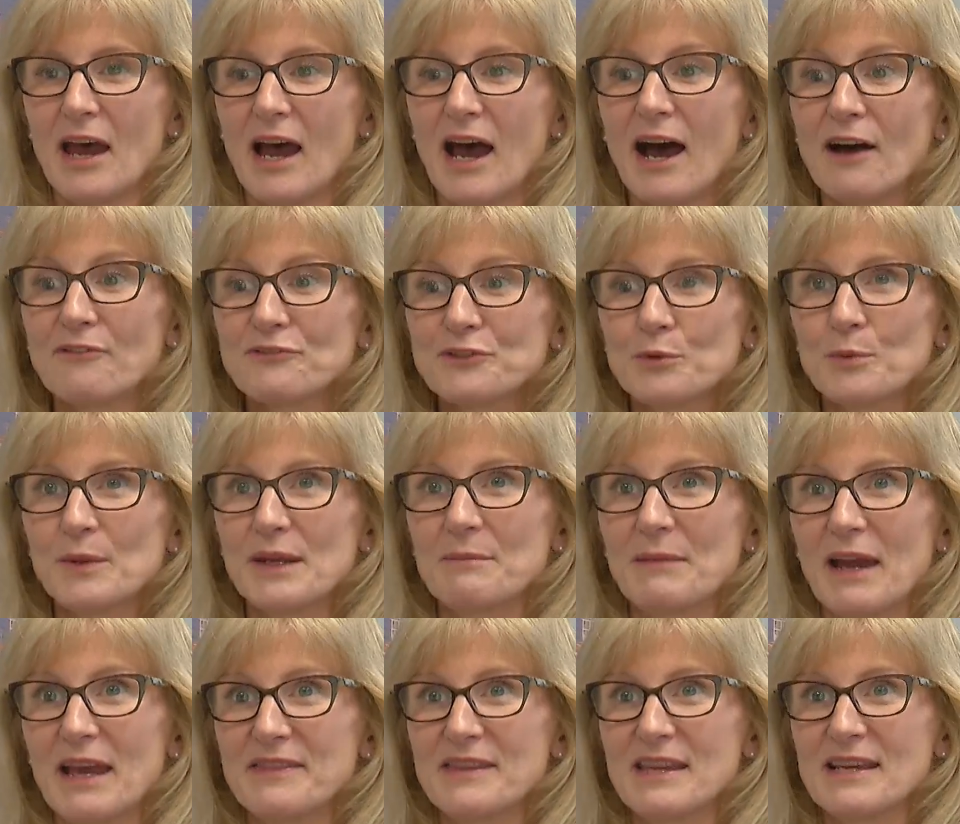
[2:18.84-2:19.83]
After we
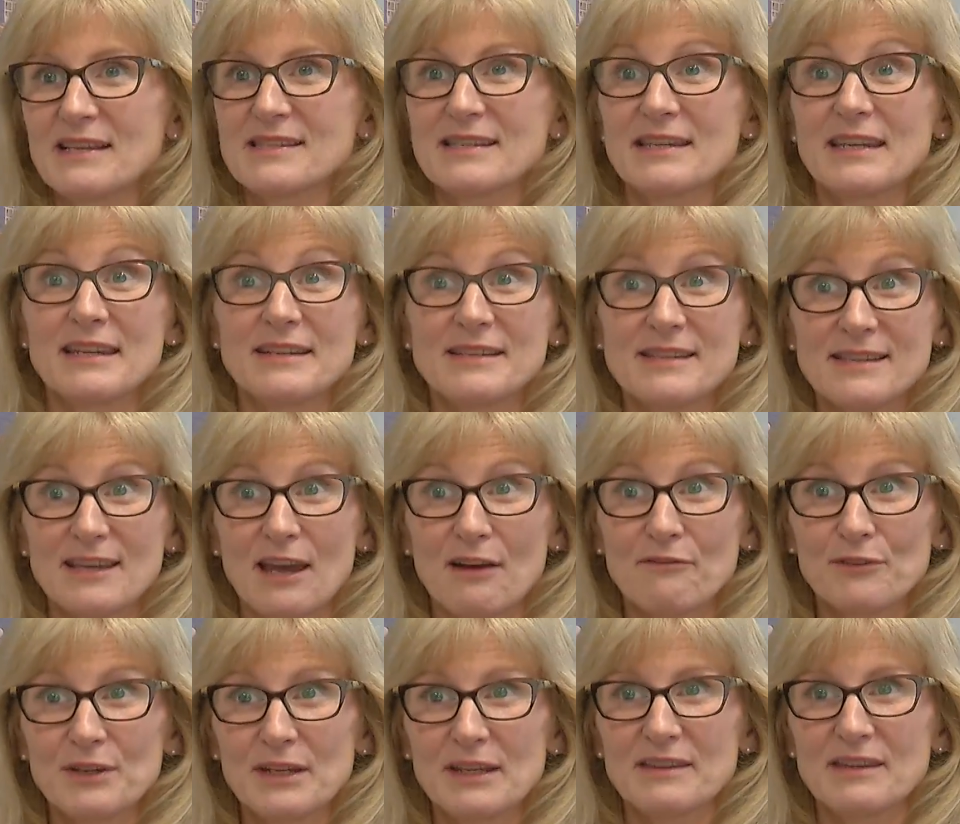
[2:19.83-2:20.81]
made the SNE
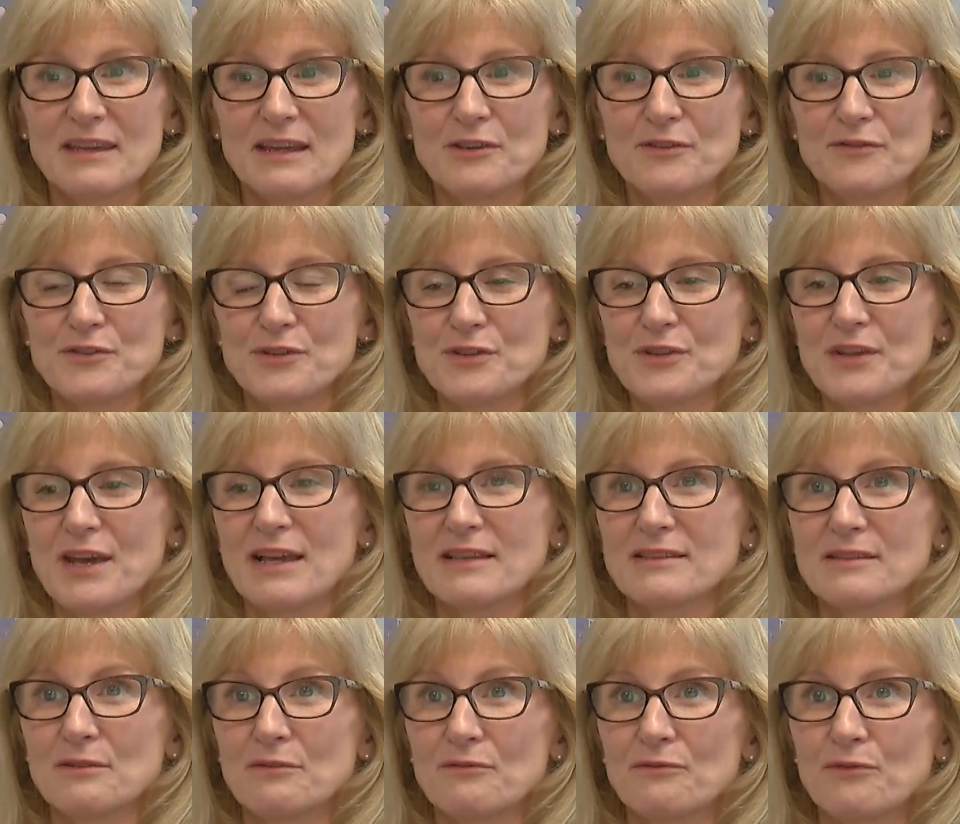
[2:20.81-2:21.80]
discovery at the end of
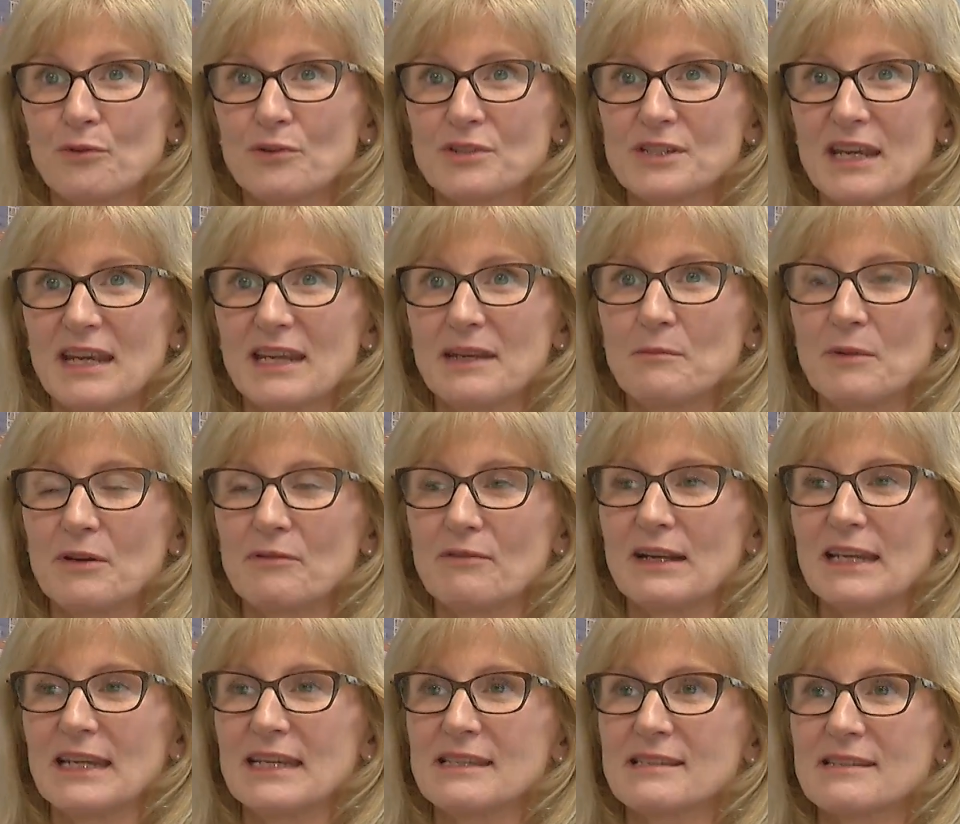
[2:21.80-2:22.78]
2014, we
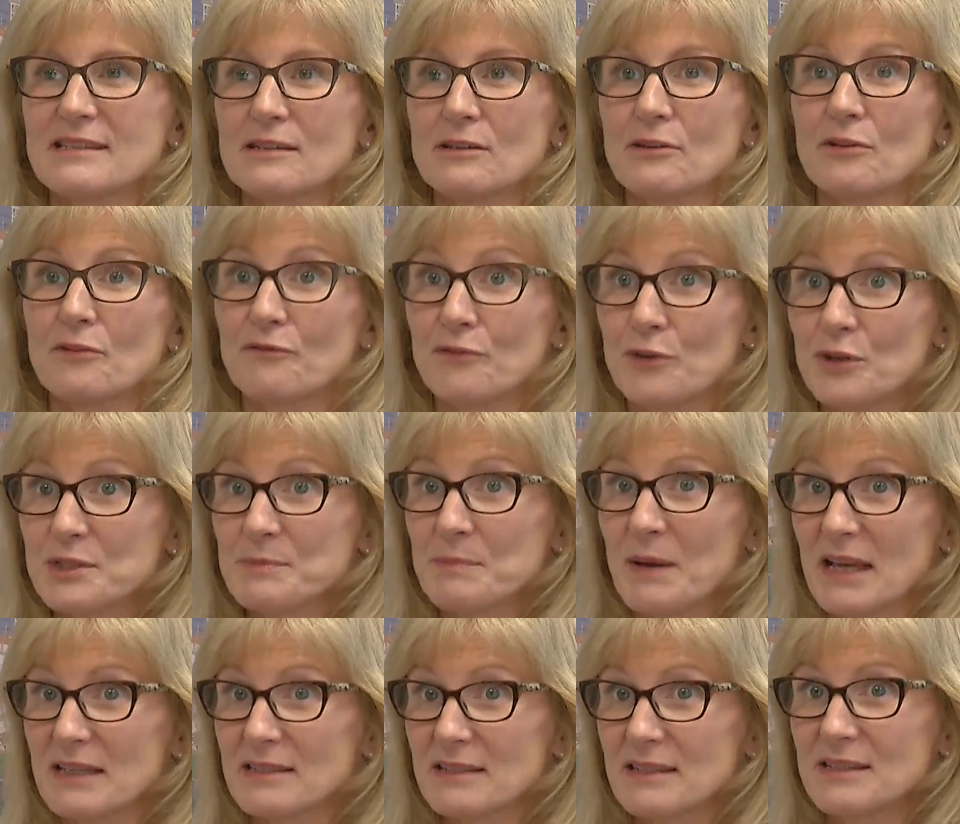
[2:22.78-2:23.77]
released first
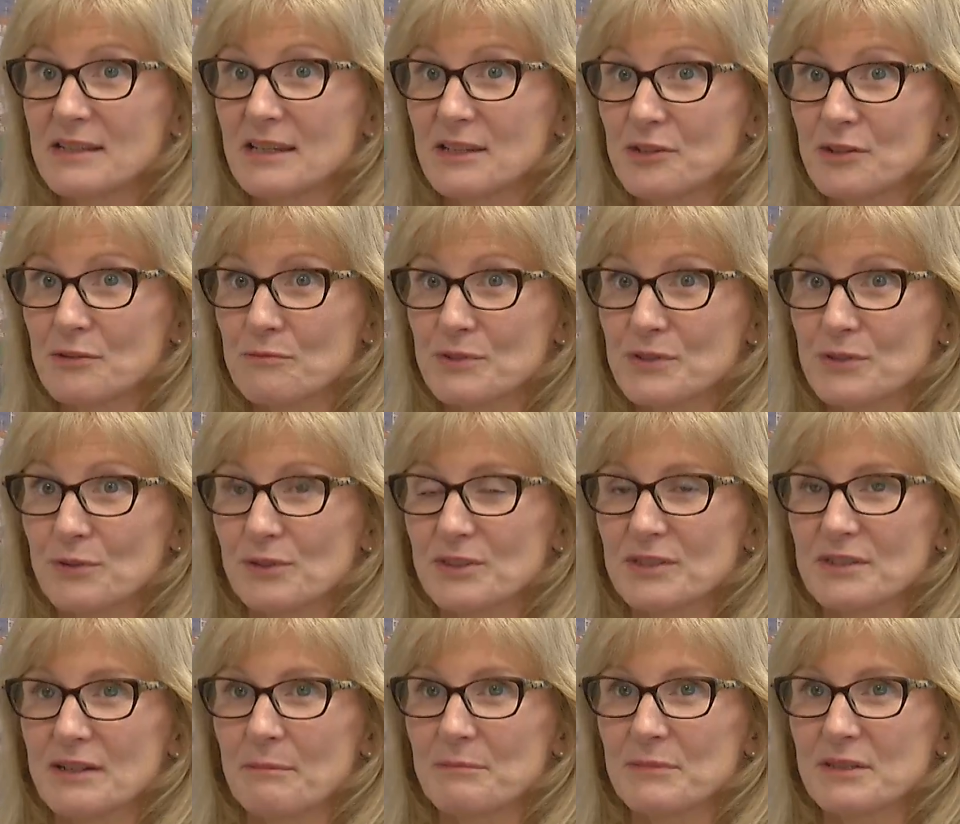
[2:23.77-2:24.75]
pass contingent
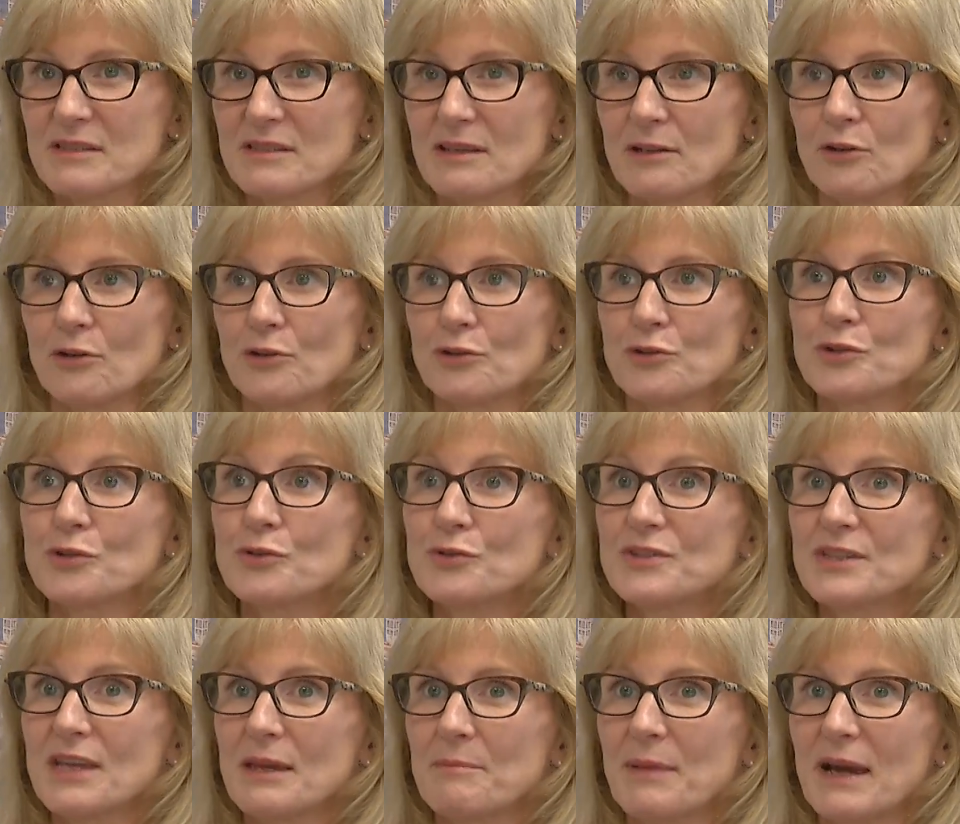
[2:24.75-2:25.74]
resource numbers, and on a
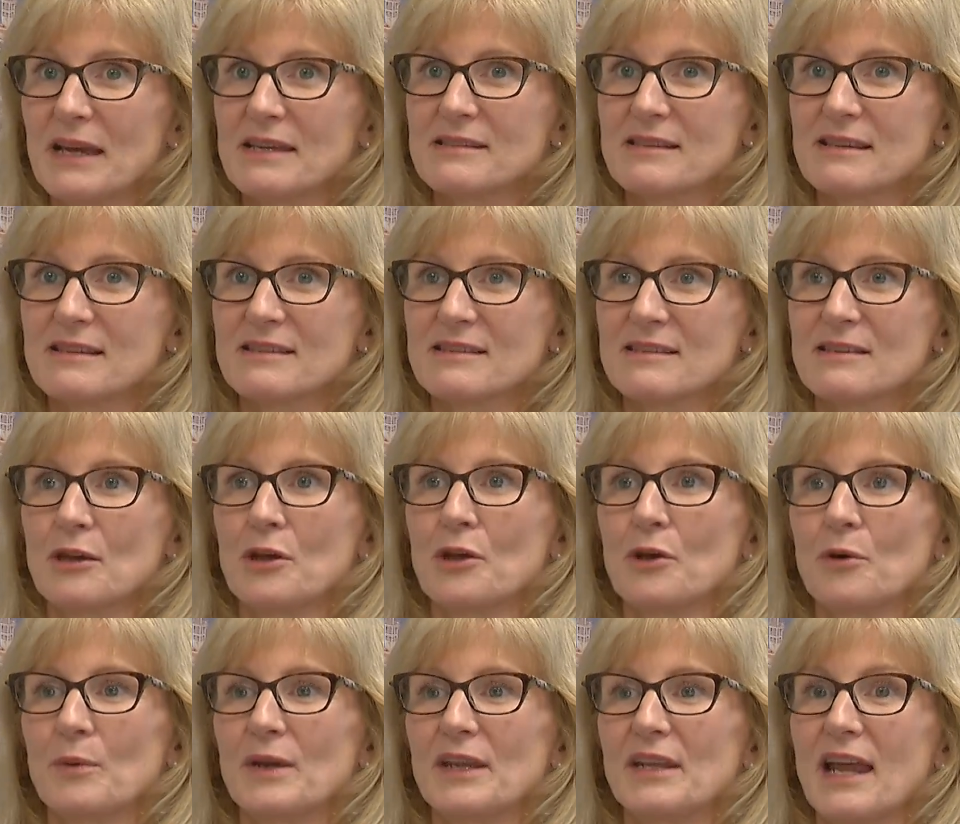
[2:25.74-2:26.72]
2C basis,
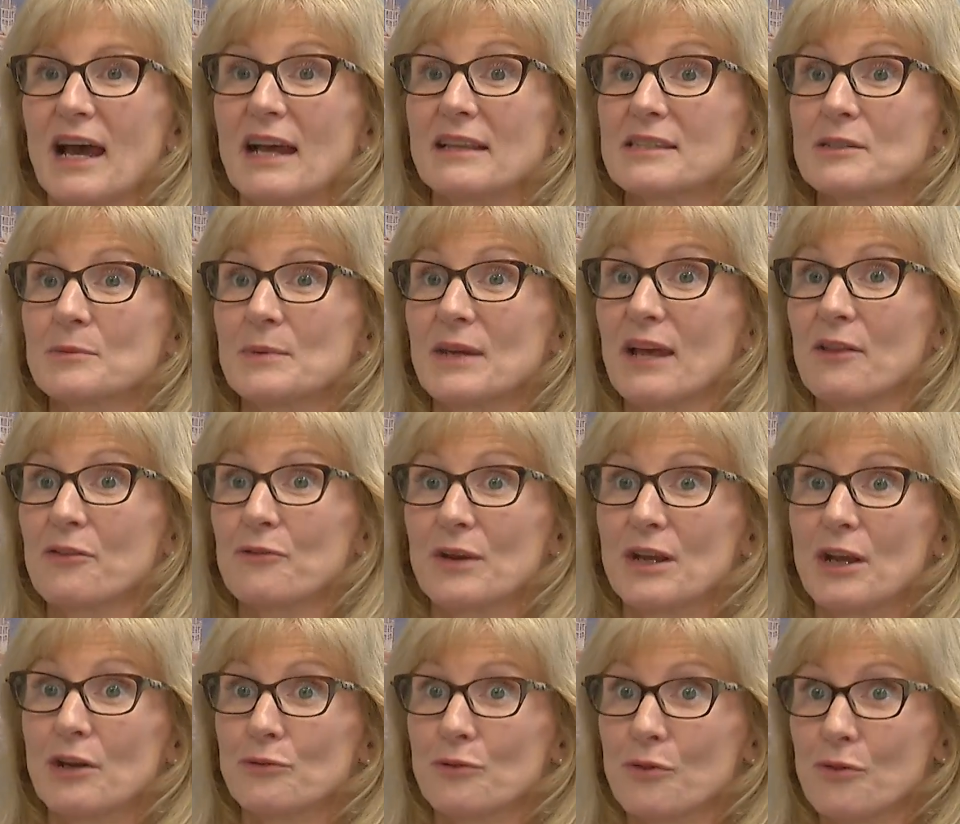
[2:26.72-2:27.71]
we announced we had
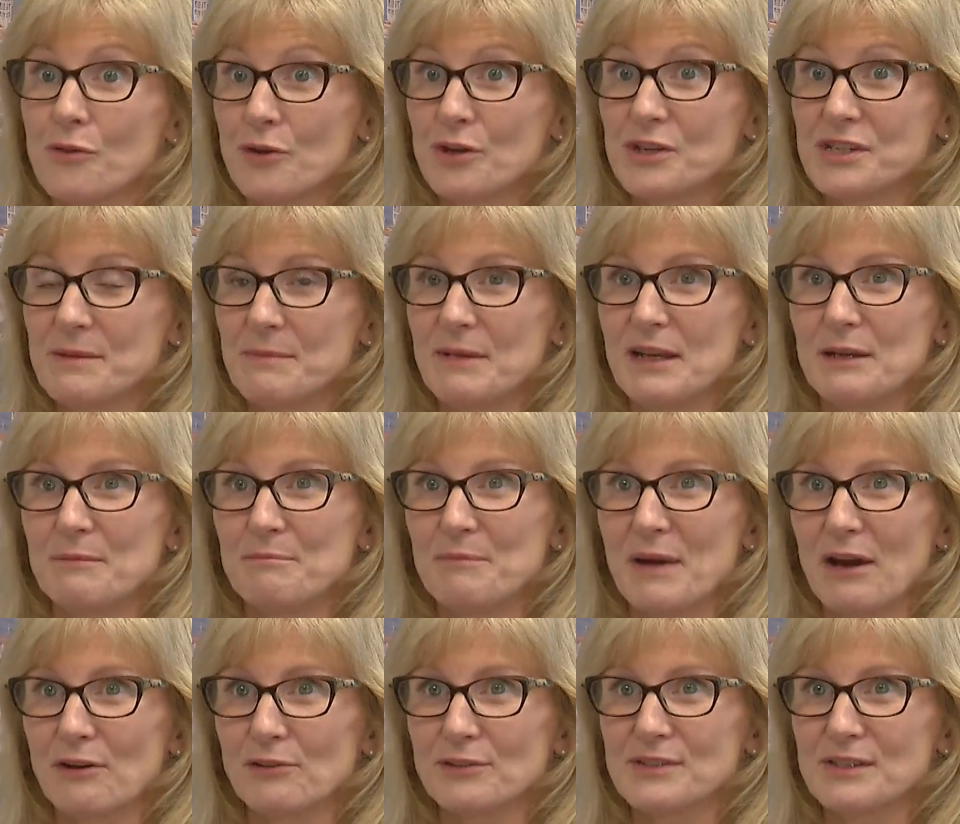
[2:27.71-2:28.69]
330 million
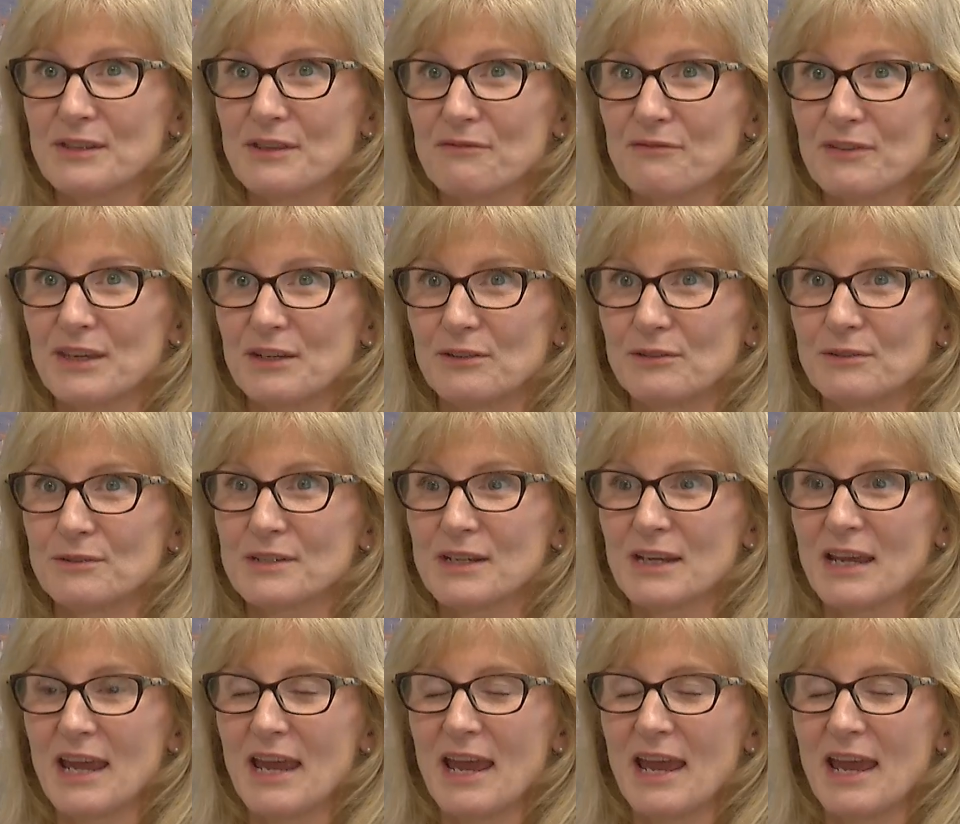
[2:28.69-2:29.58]
barrels in the field.